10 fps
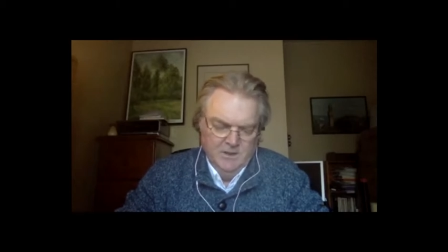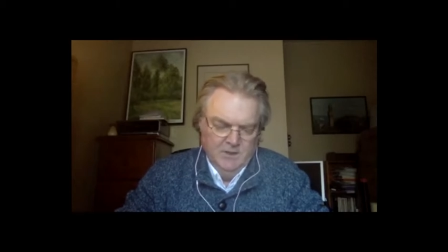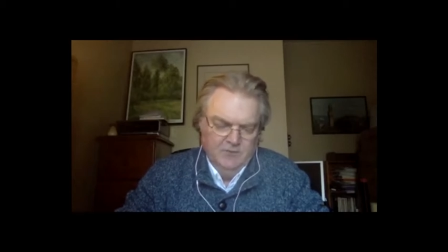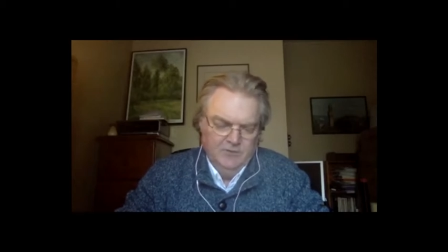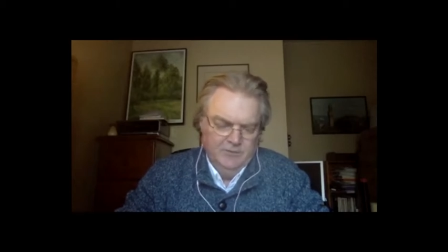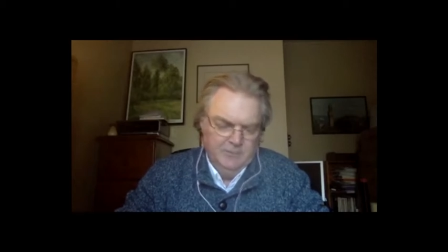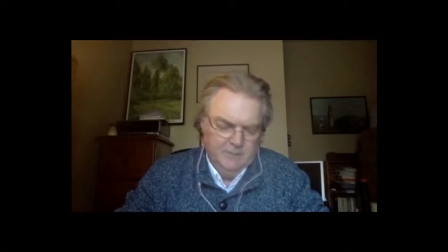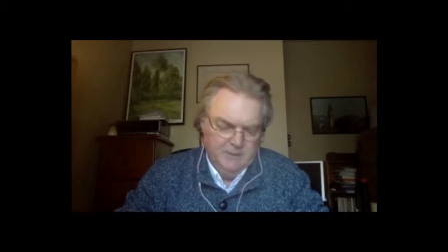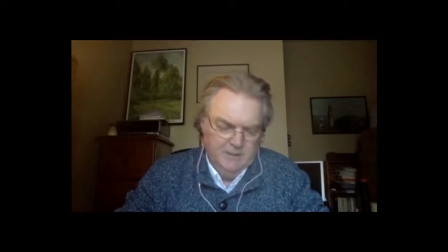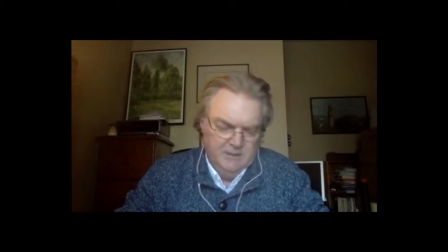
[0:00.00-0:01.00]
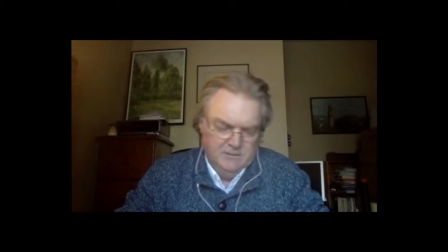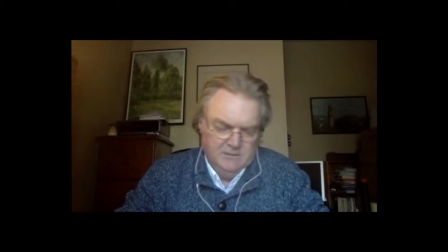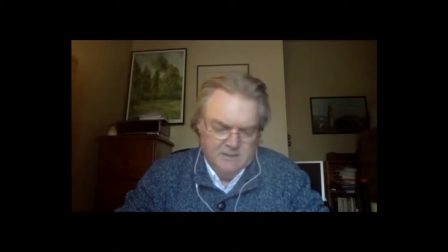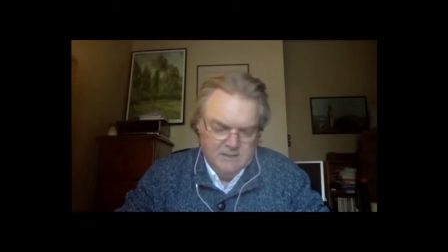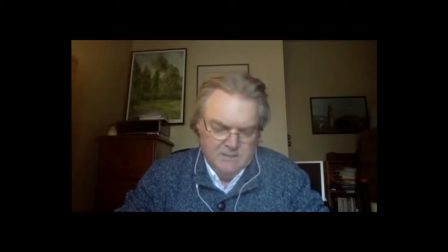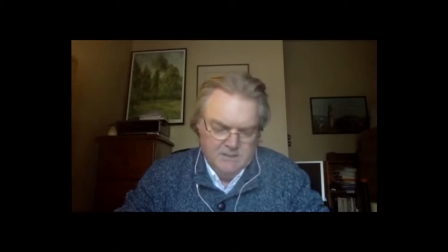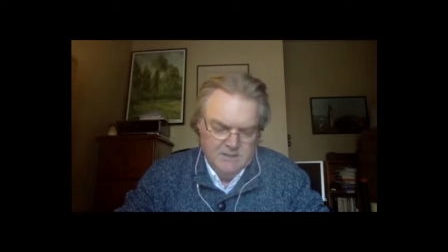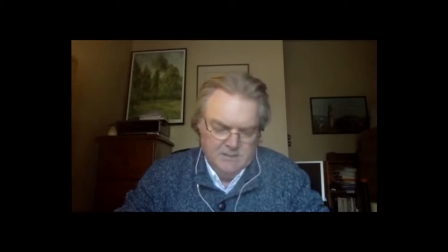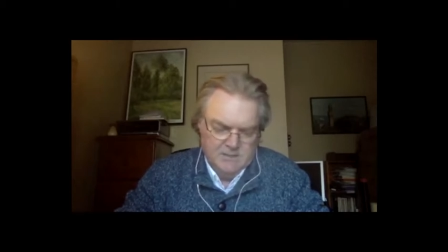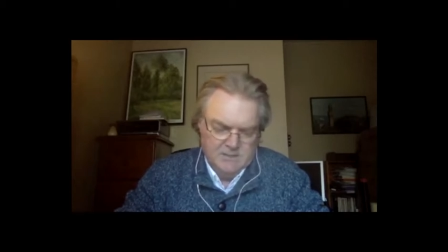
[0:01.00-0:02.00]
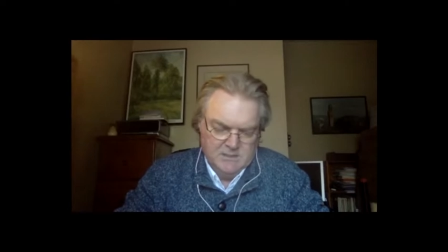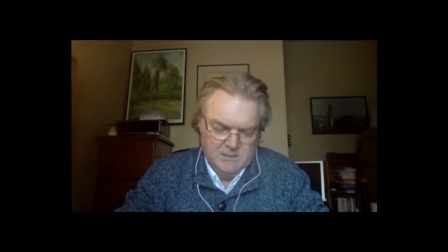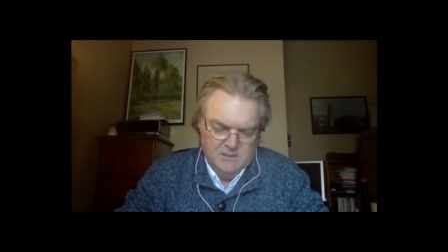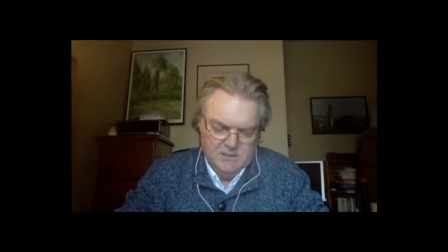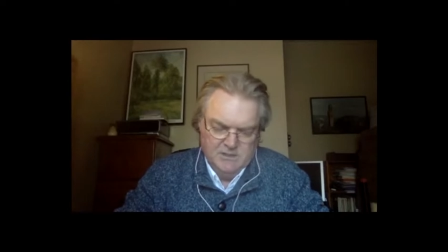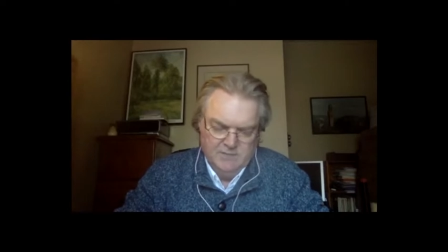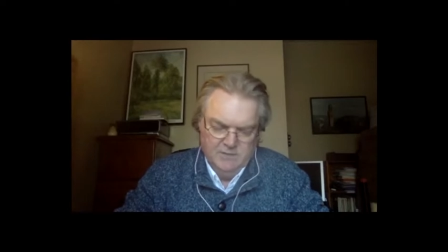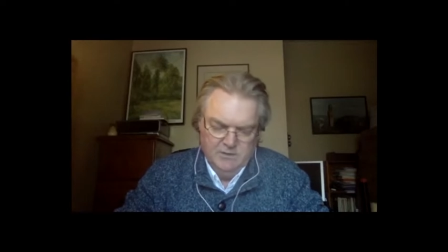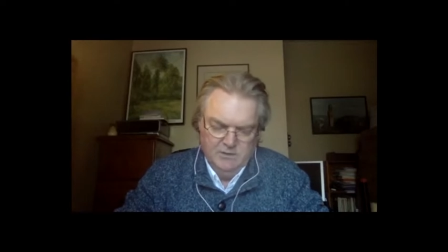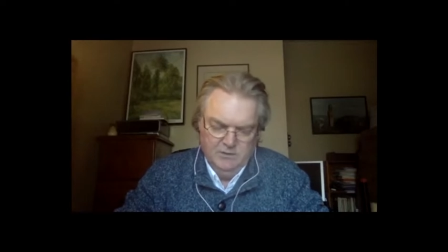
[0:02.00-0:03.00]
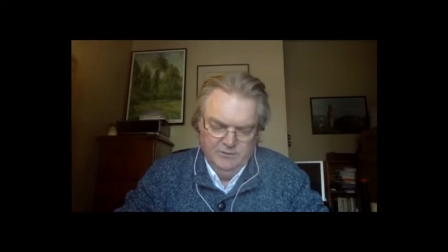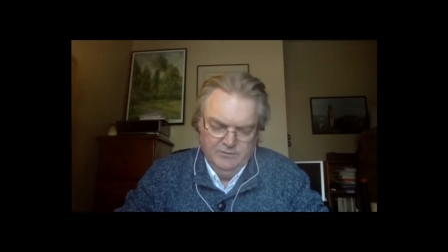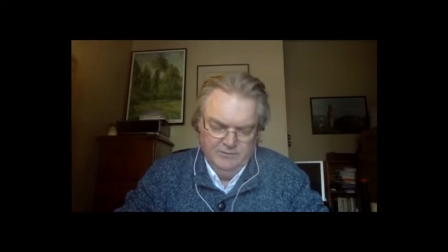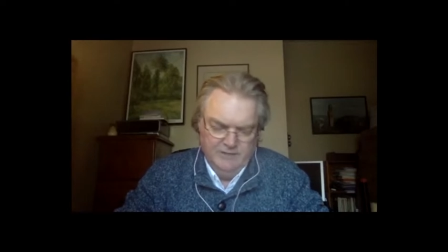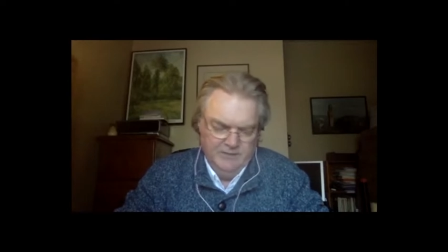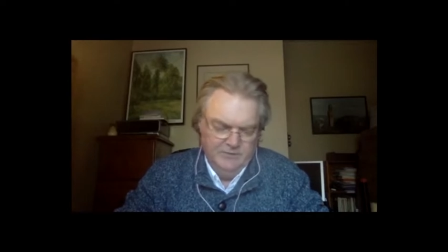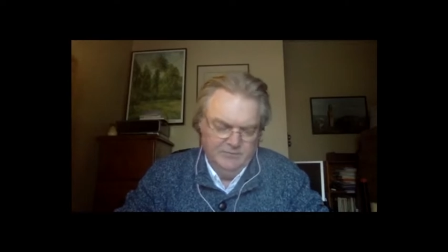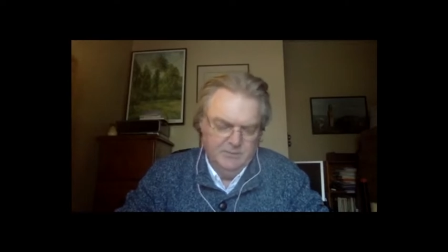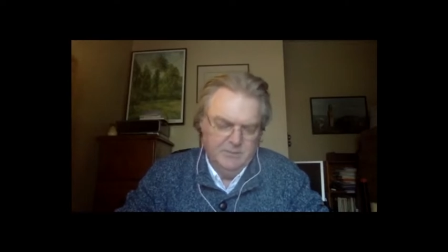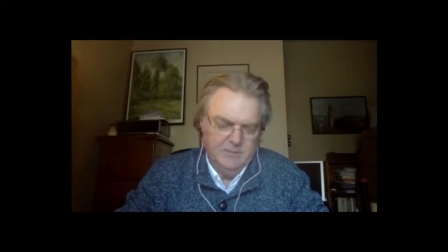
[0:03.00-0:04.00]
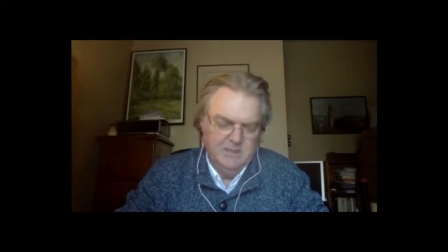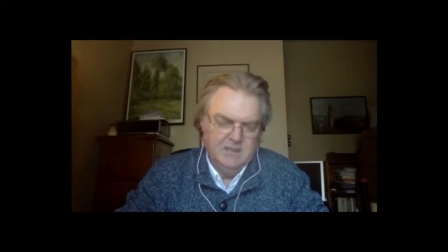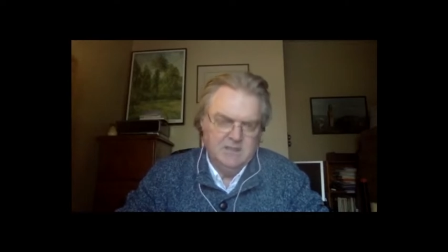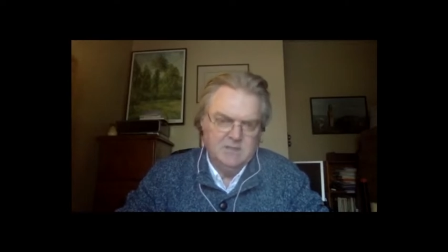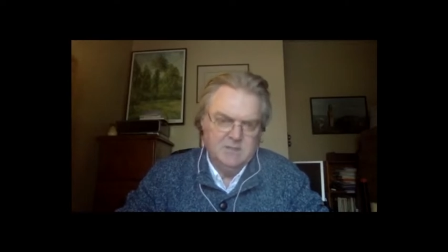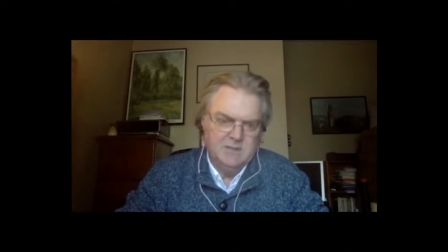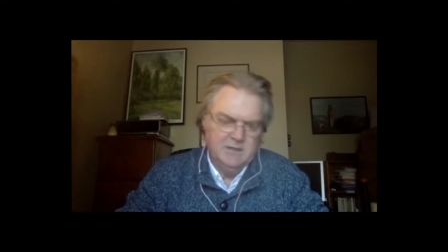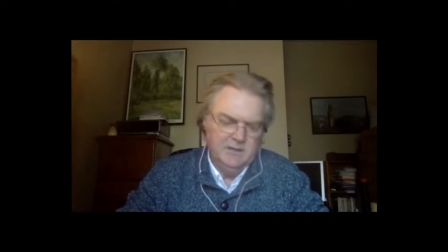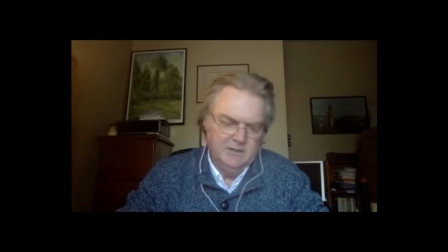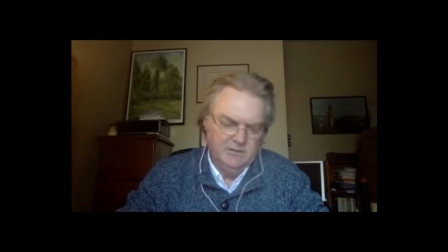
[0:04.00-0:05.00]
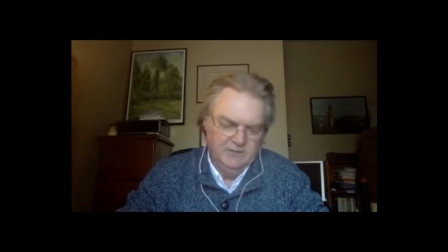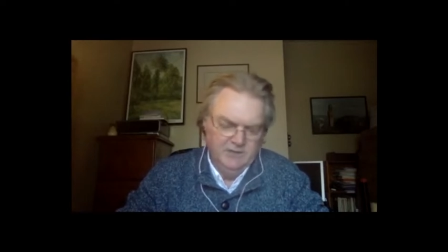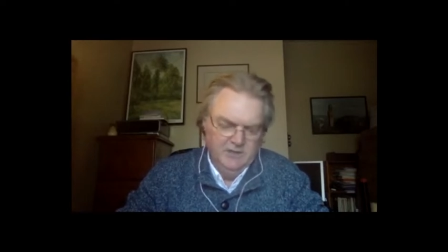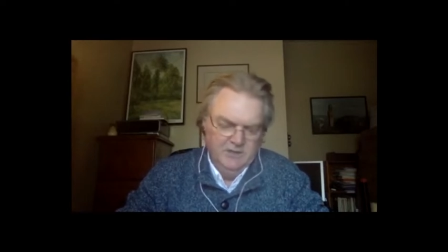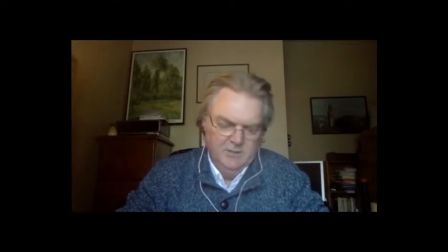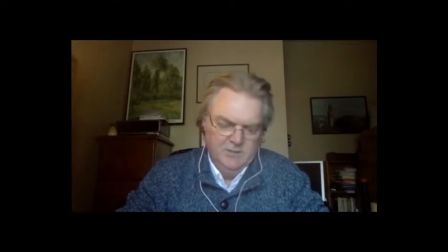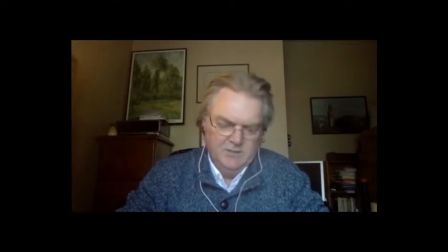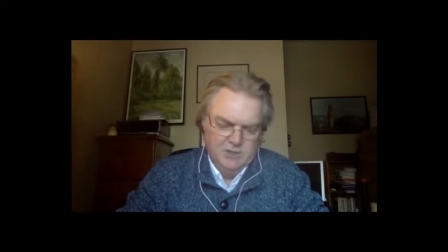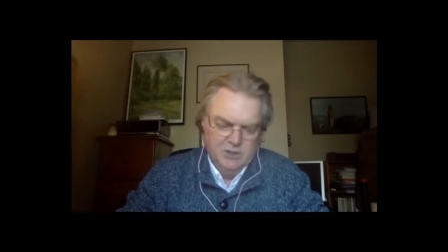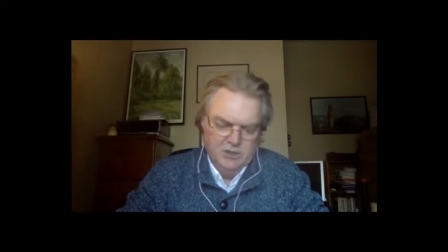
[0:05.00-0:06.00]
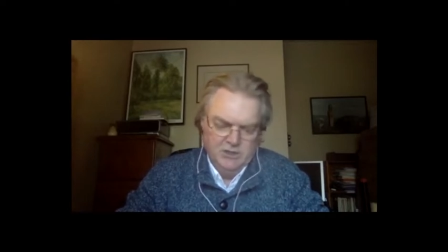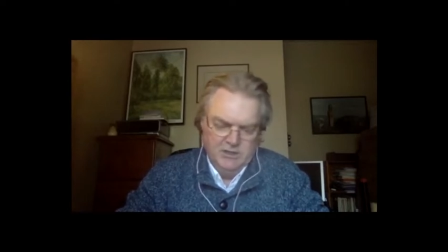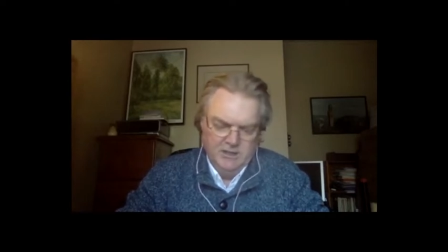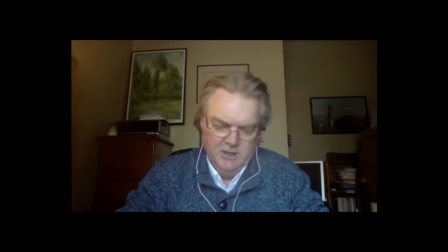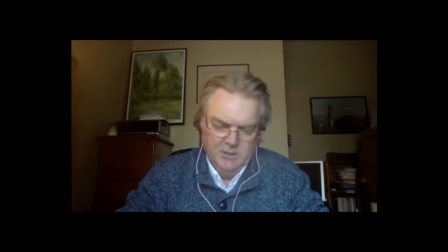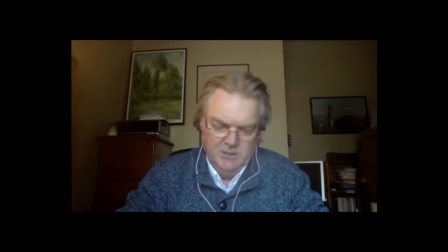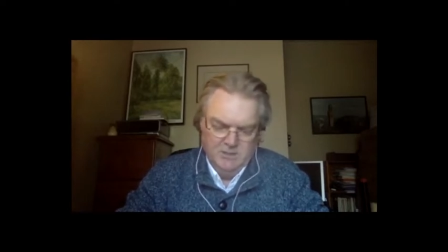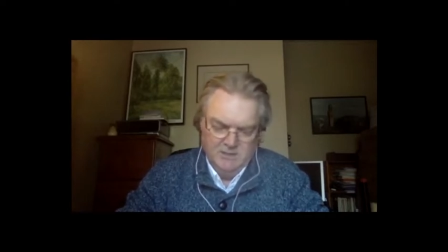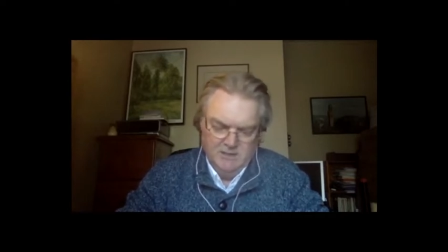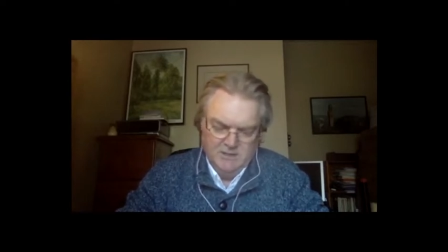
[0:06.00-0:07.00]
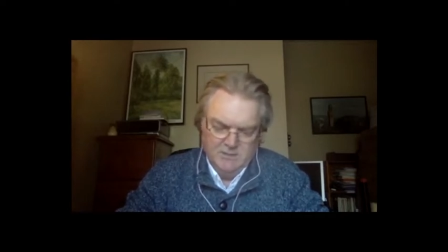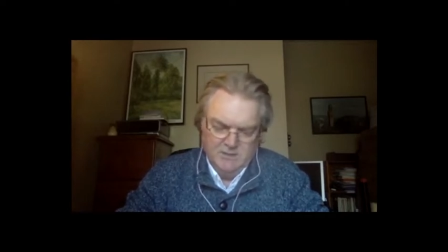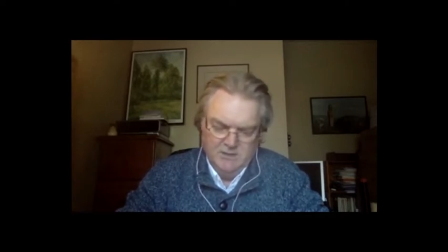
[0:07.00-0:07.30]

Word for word: Civil and political rights had become established over the course of France's Republican experience, but social and economic rights were yet